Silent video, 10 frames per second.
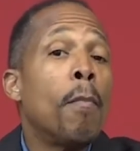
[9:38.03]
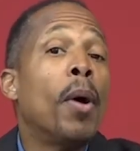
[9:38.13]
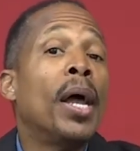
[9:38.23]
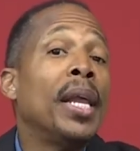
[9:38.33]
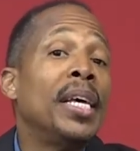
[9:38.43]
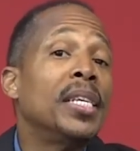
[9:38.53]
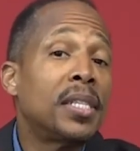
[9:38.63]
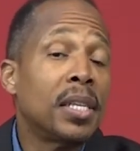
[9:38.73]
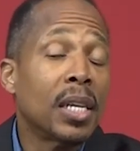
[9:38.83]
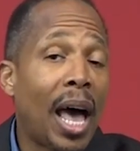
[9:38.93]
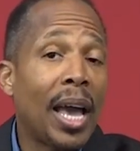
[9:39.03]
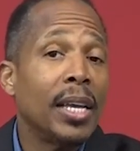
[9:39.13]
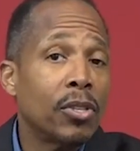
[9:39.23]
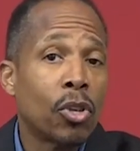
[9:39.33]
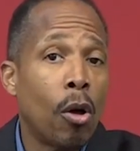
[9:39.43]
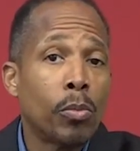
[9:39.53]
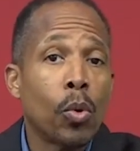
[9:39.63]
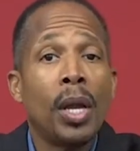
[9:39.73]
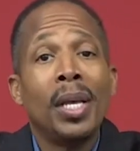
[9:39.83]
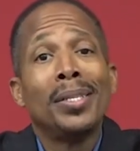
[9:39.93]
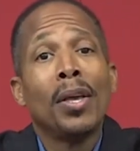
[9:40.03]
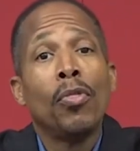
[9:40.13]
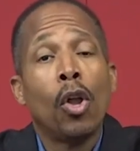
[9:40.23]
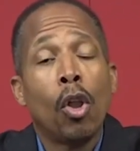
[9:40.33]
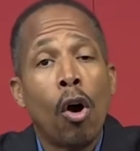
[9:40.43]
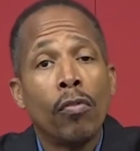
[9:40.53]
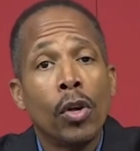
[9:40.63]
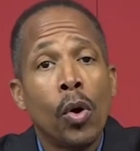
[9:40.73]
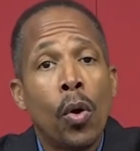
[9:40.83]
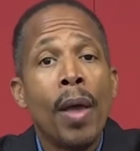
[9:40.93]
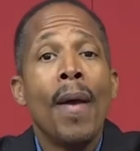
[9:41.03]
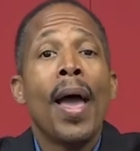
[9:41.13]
But his delight, Psalms 1, is in the law of the Lord.